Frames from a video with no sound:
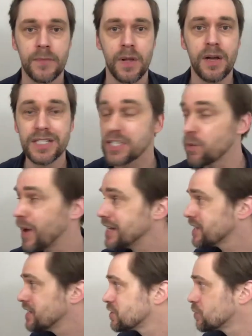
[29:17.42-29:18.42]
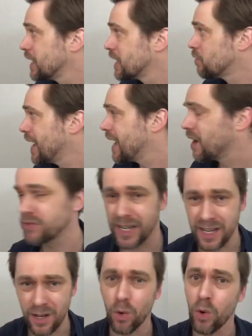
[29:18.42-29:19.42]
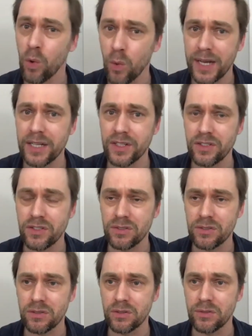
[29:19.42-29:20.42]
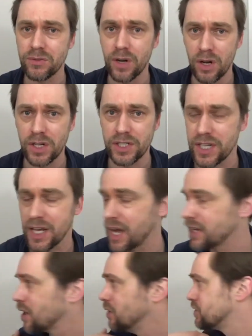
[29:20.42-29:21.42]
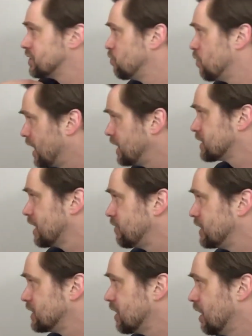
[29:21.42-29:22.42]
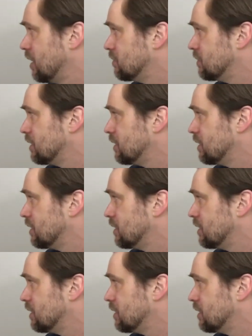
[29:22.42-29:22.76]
so as I swing round, and I always rehearse it, I go to the right every time.